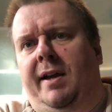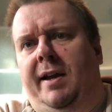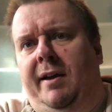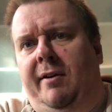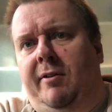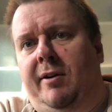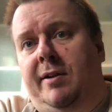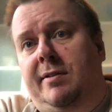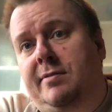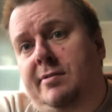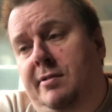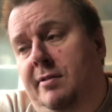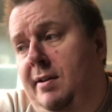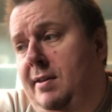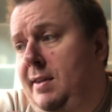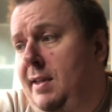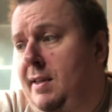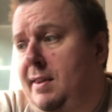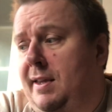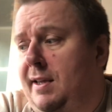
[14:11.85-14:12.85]
era. So I
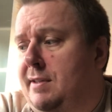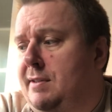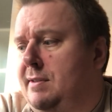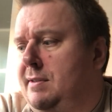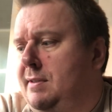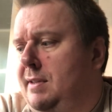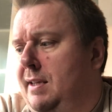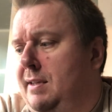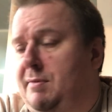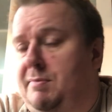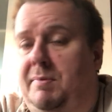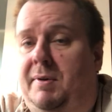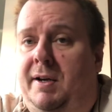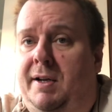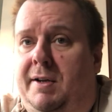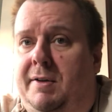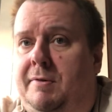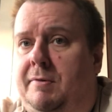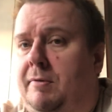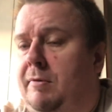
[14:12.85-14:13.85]
think that's pretty
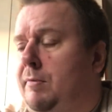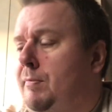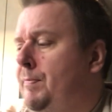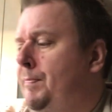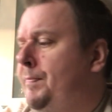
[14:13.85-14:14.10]
cool.